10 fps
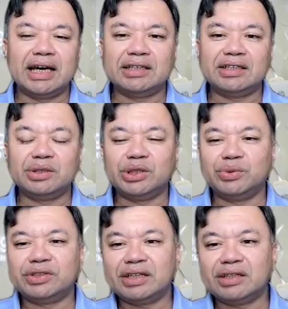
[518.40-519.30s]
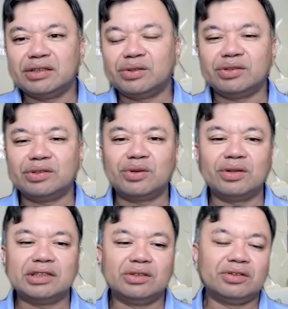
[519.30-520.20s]
And, you know, you would tell your
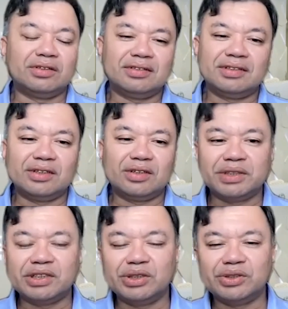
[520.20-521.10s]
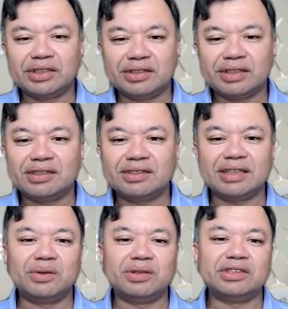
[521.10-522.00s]
colleague, look, you know, I've been using this
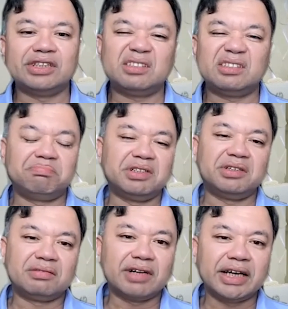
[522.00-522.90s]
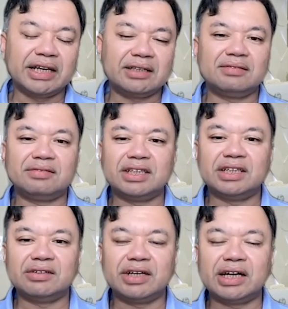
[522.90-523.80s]
technology. It's been great,
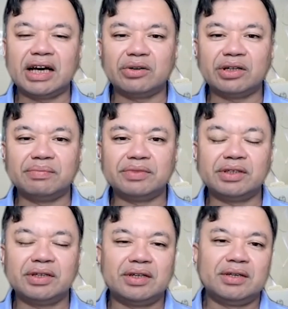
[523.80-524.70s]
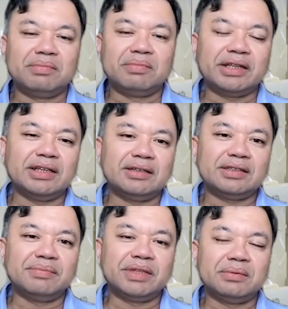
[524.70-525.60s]
really great outcomes. But I think
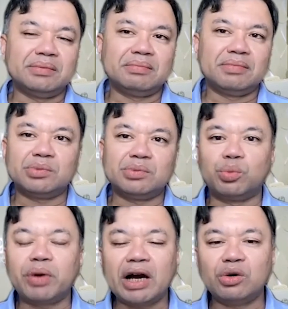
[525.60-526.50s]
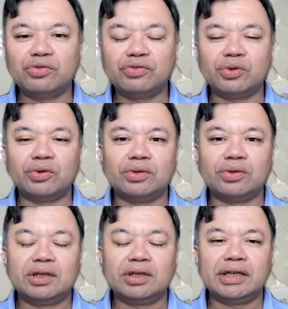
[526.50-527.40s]
something much more powerful
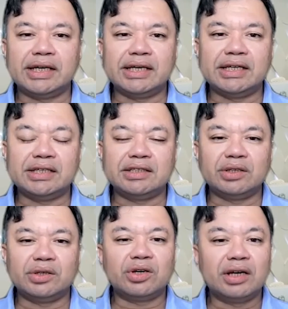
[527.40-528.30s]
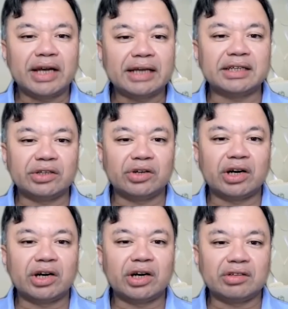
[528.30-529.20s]
is, you know, collecting
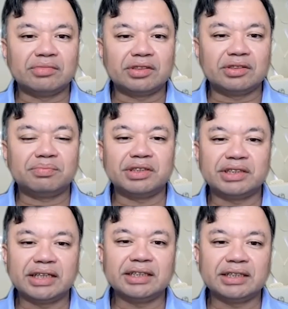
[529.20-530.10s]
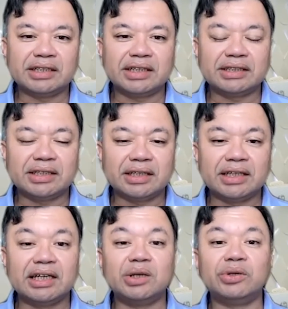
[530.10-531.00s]
your outcomes, presenting the data,
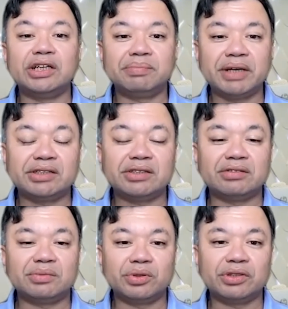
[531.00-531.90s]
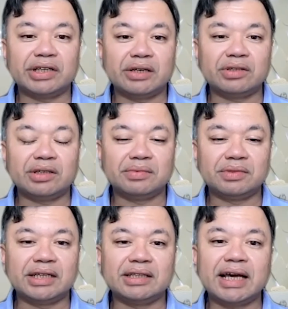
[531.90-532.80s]
including patient-reported
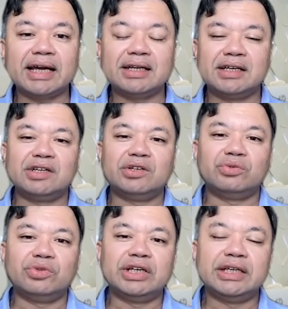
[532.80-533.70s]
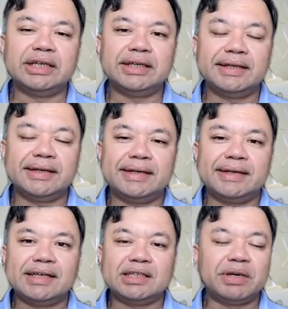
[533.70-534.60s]
outcomes. And that really
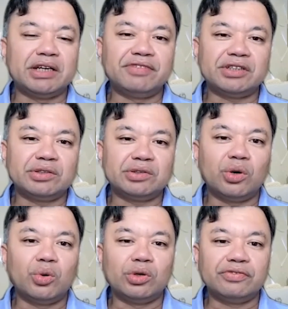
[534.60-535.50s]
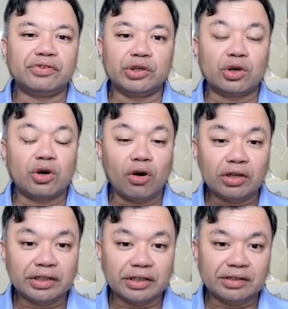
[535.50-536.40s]
is beneficial not only for your
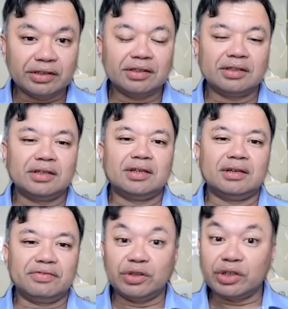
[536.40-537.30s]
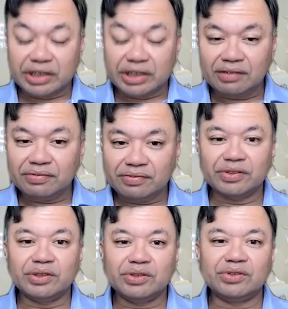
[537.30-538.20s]
colleagues, for yourself,
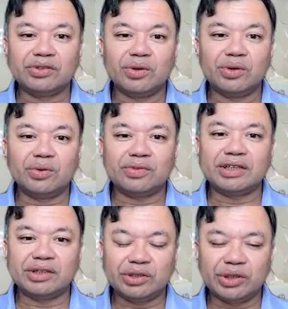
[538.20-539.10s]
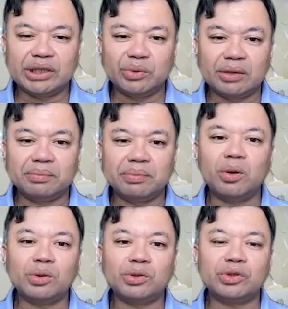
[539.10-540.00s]
for you to know that you're doing well, but
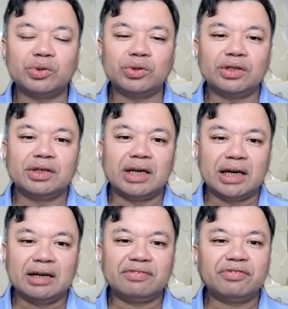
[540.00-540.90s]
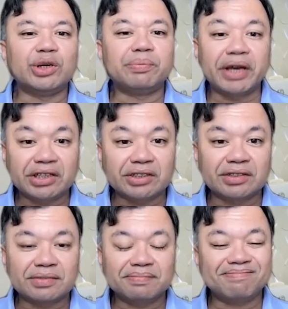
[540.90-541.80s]
also for your
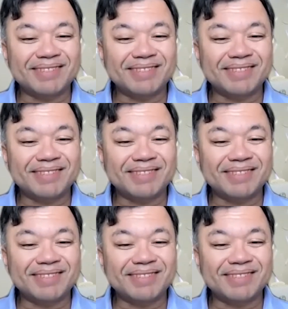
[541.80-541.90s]
patients.